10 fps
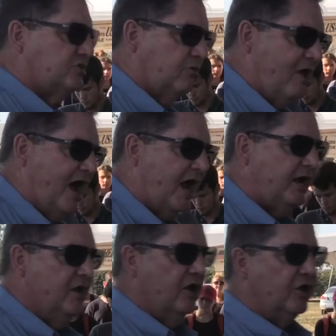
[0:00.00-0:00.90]
o'clock,
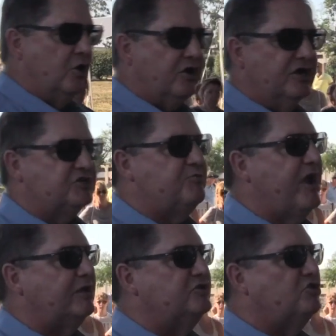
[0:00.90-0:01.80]
you can
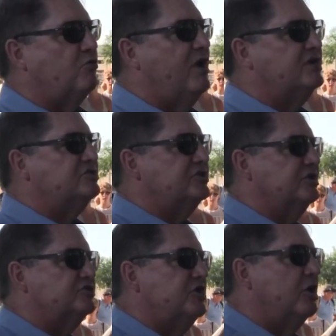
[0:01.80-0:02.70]
expect that your race is going
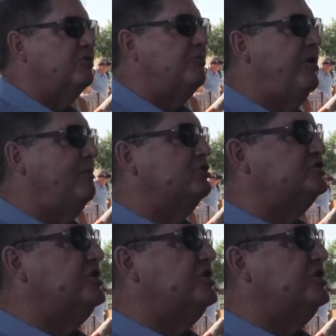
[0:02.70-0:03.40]
to start at the published